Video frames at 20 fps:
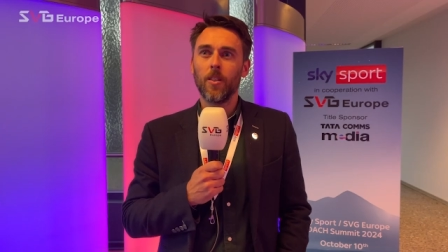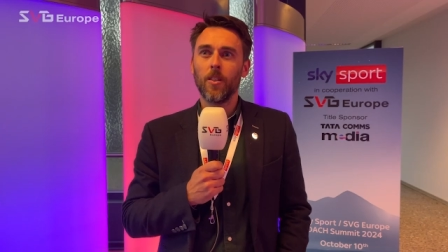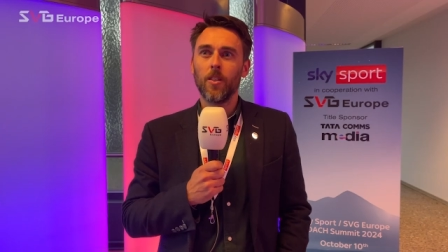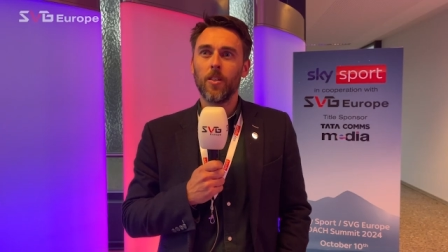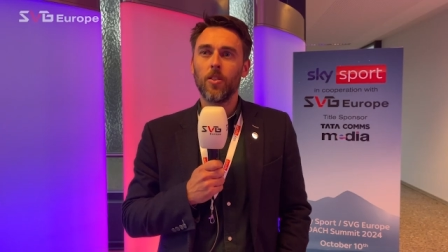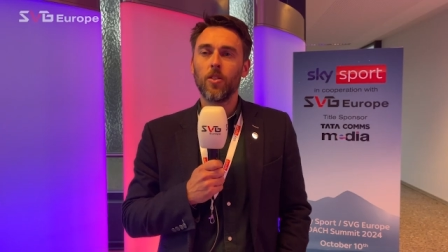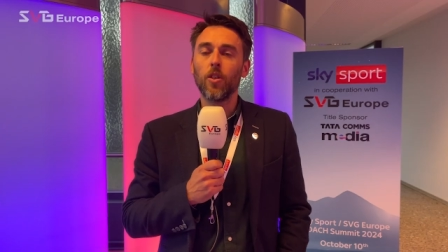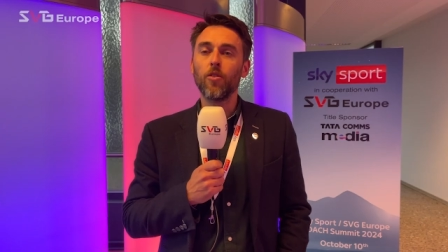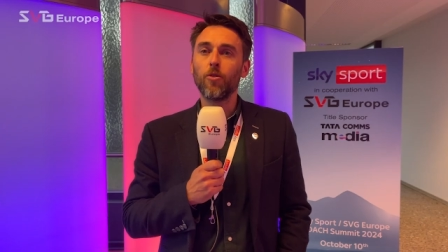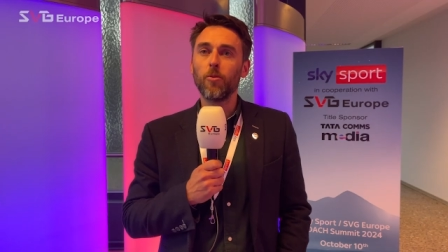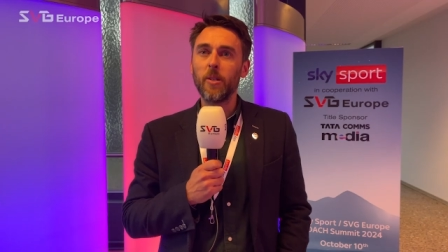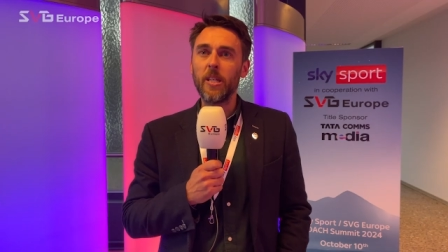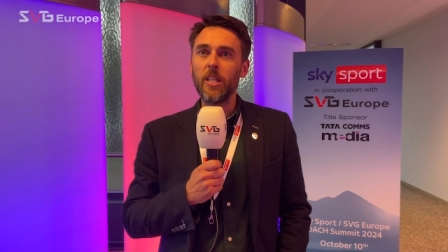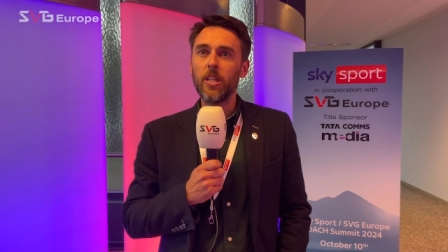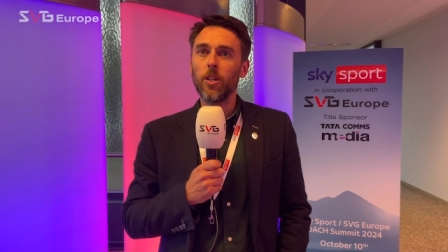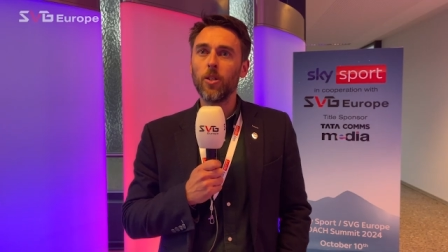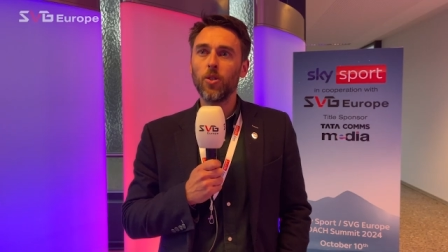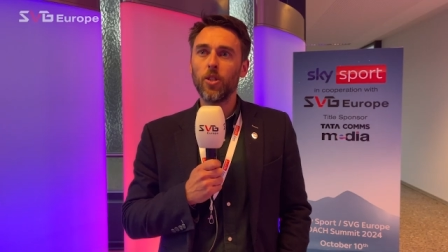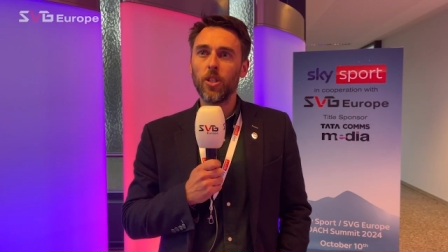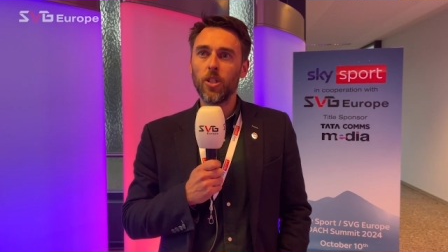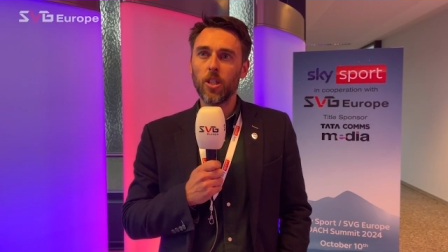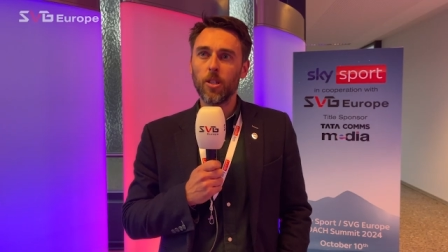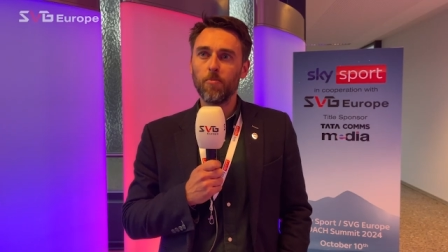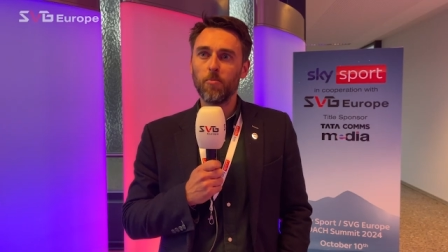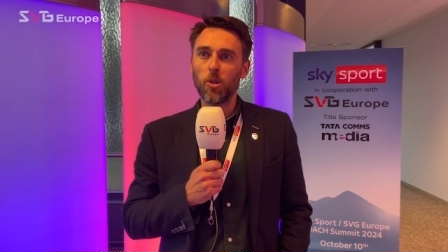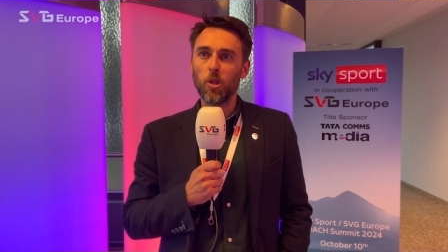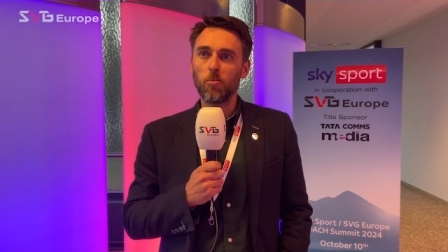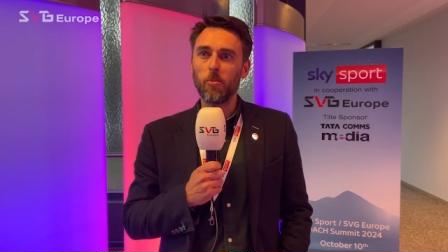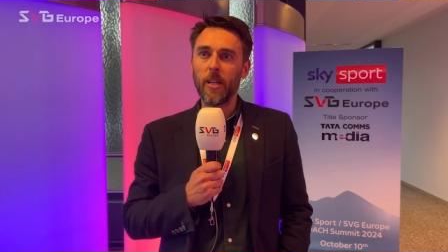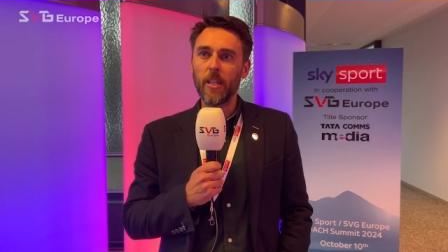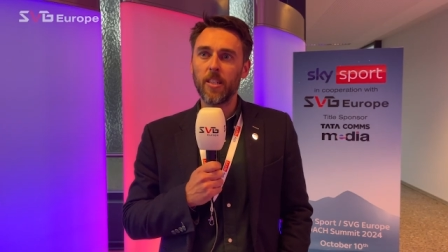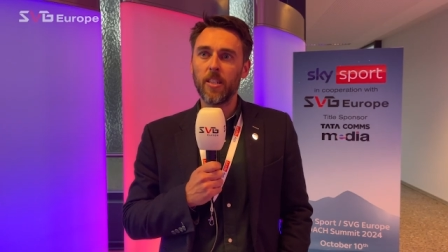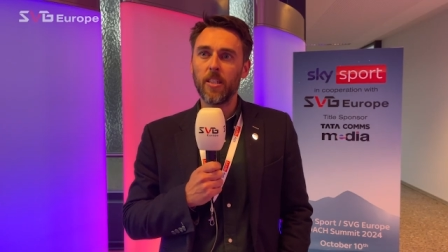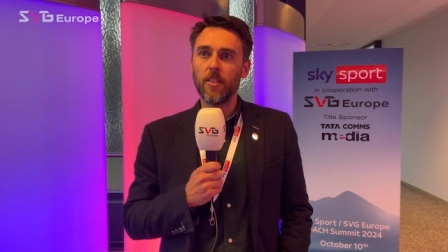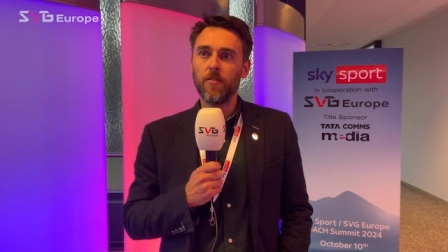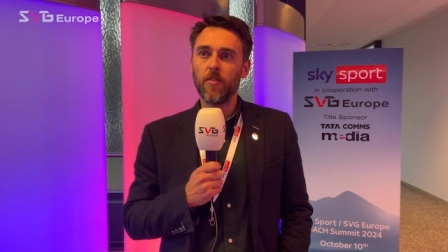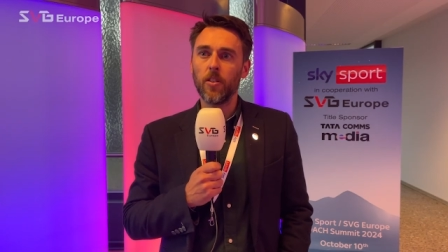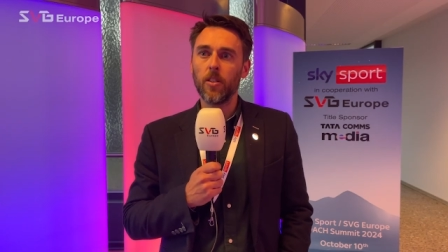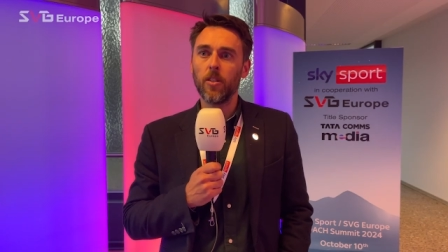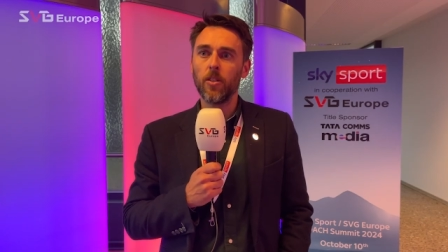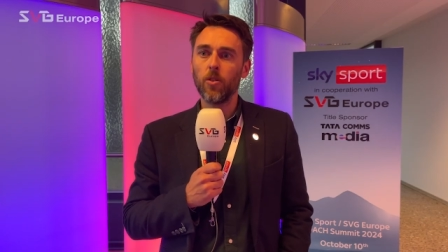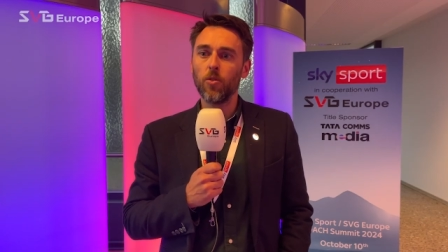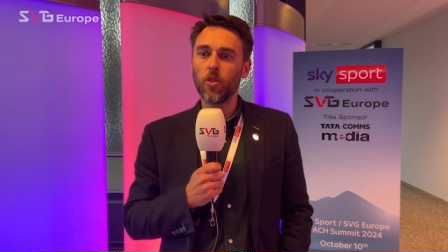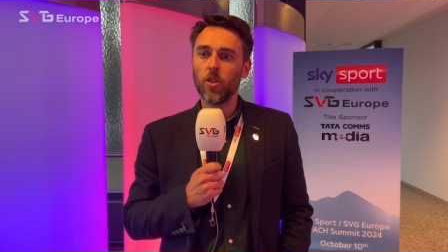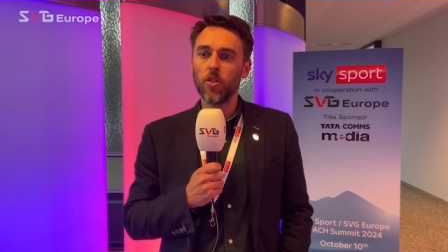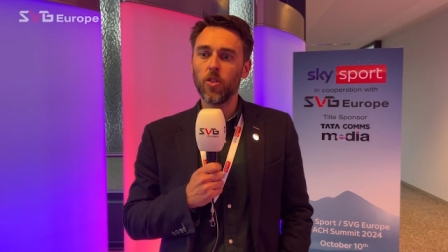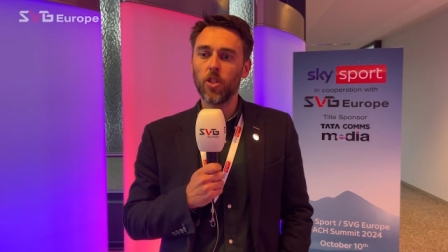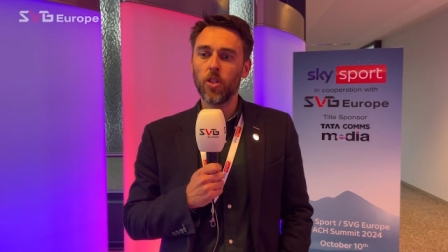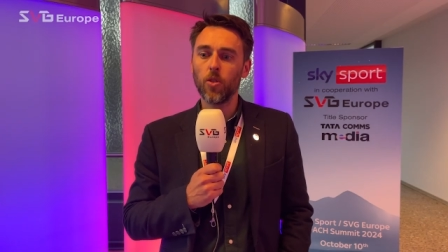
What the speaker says: So from an ecosystem perspective, you can